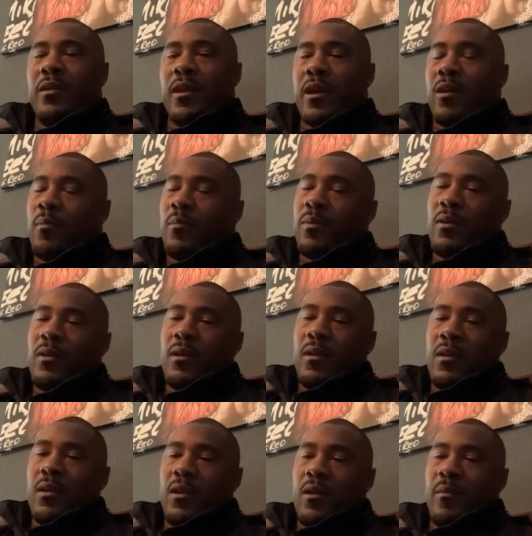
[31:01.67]
help.
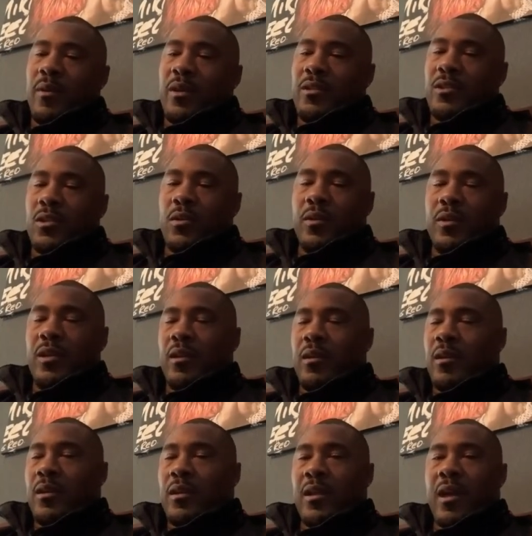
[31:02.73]
I mean, so
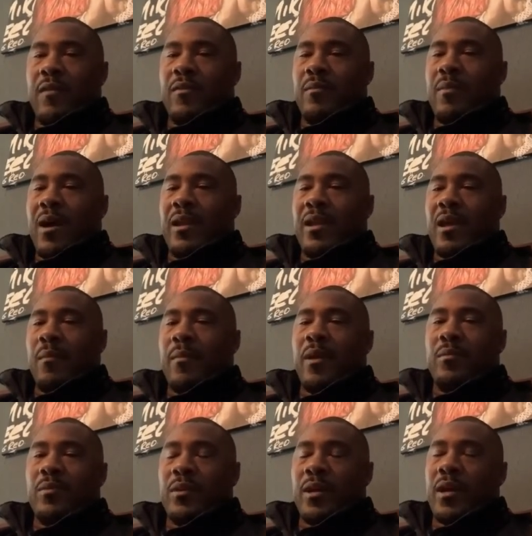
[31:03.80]
any and everybody I'm
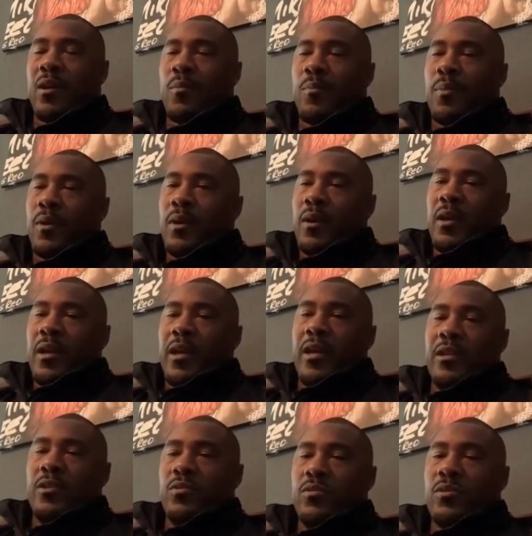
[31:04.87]
able to help
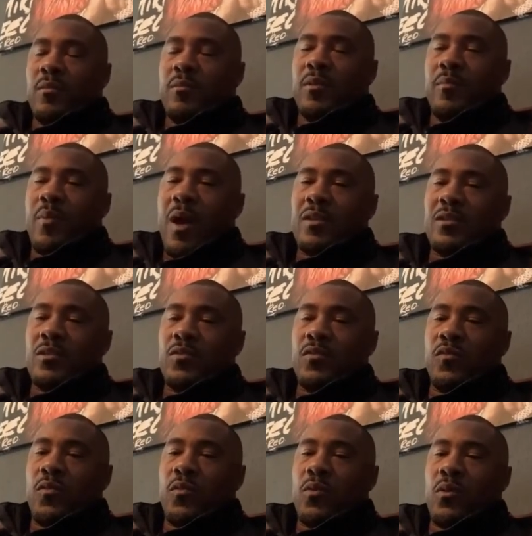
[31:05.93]
and do something positive
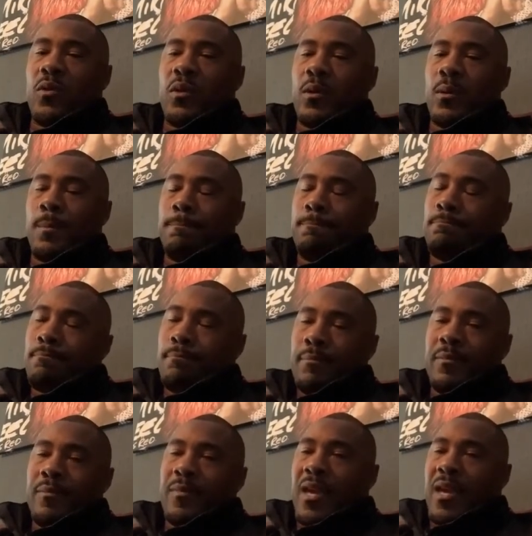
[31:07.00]
for,
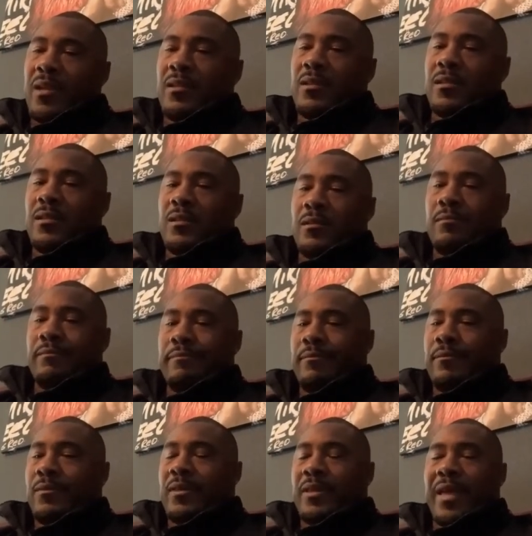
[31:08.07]
that's
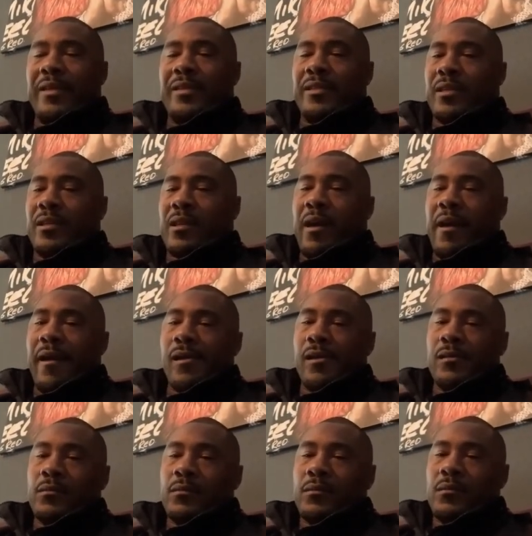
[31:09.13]
it.
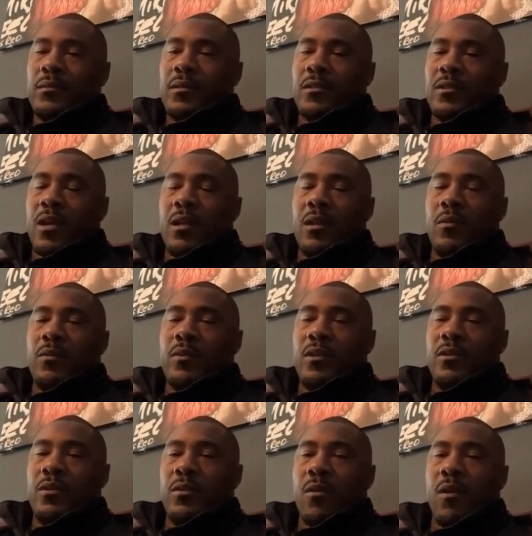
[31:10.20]
That's all I
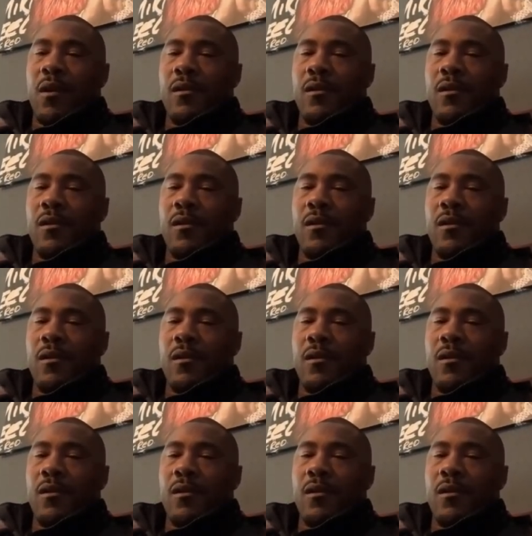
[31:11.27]
want to do.